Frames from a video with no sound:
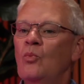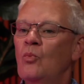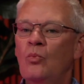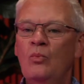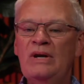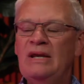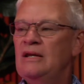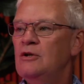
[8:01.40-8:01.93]

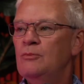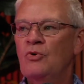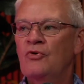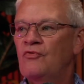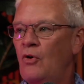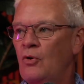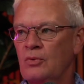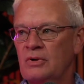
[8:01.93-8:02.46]
we need to move
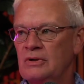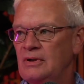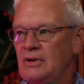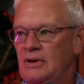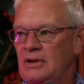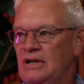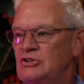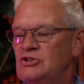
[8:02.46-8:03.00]
forward.
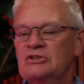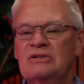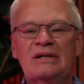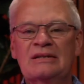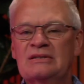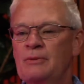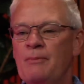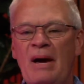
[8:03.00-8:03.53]

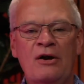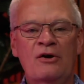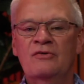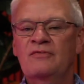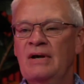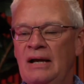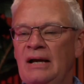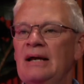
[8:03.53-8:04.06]
It's a matter
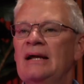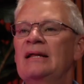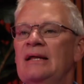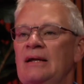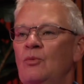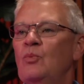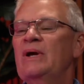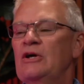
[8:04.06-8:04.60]
of,
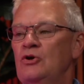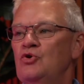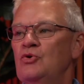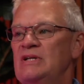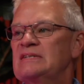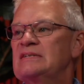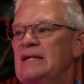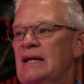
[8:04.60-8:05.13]
we can do
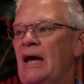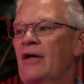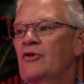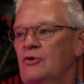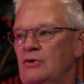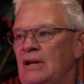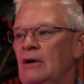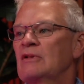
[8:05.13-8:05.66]
this
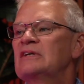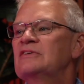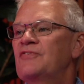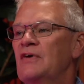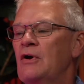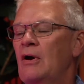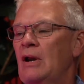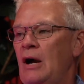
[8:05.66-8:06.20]
together. Now let's
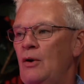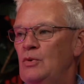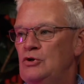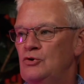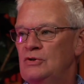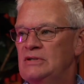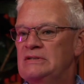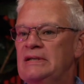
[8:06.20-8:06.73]
figure out how we
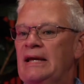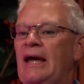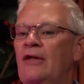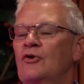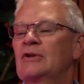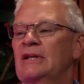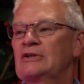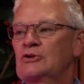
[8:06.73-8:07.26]
do this
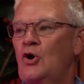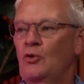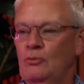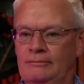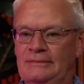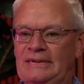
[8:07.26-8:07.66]
together, and let's go.